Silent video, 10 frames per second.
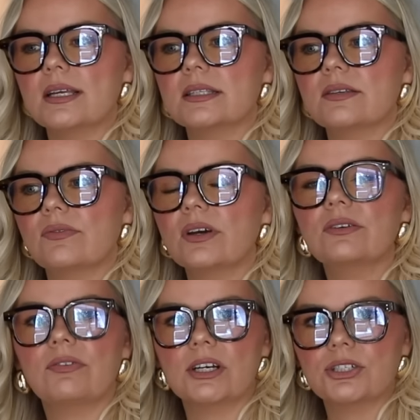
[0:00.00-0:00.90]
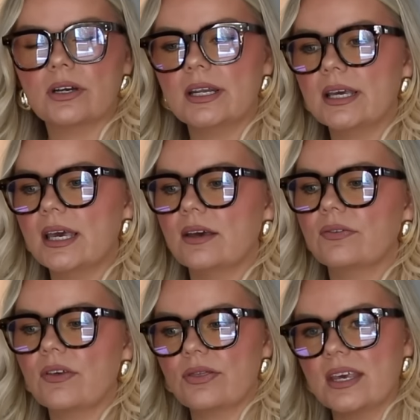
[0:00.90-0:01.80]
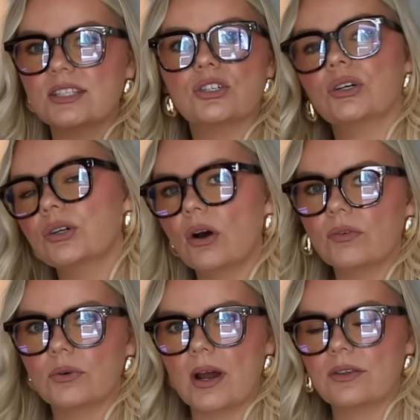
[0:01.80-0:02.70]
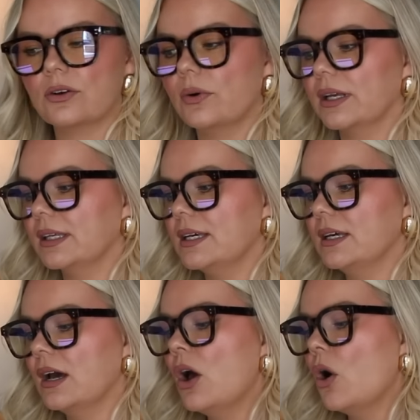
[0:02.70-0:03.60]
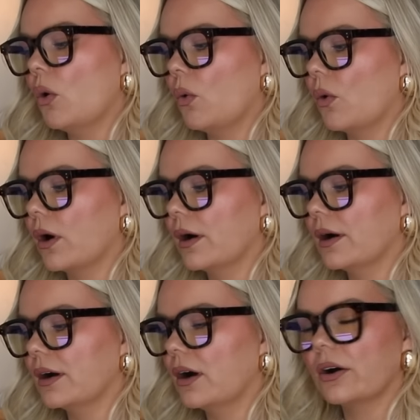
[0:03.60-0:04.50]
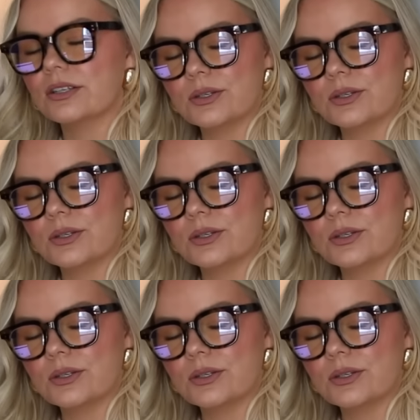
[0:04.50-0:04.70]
it's very frustrating if things turn over rather quickly or are